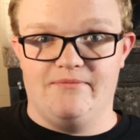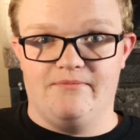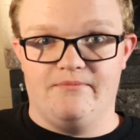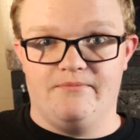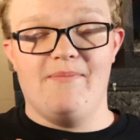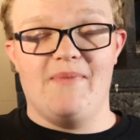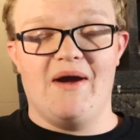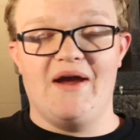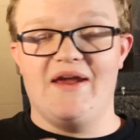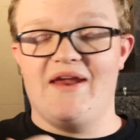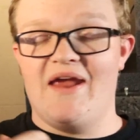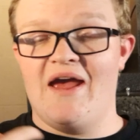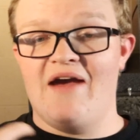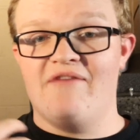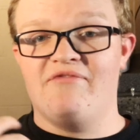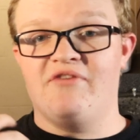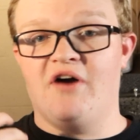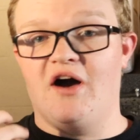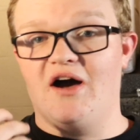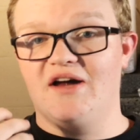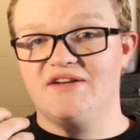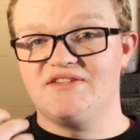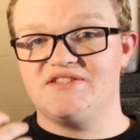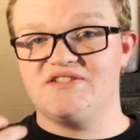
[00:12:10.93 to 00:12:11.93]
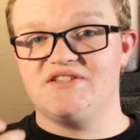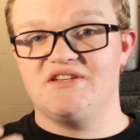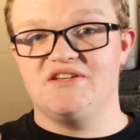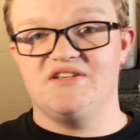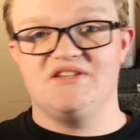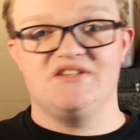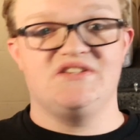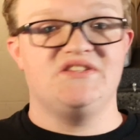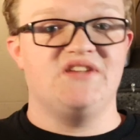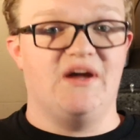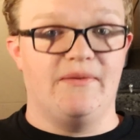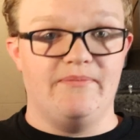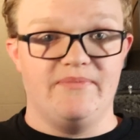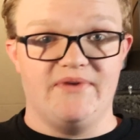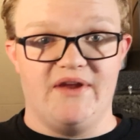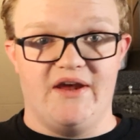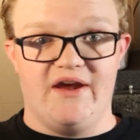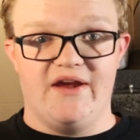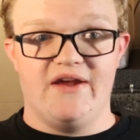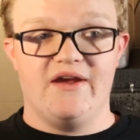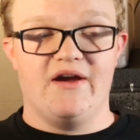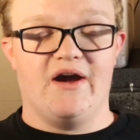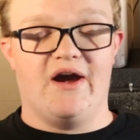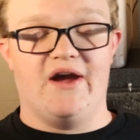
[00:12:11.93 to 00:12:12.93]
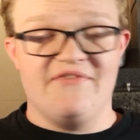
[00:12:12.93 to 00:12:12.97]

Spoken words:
I might have hots someday.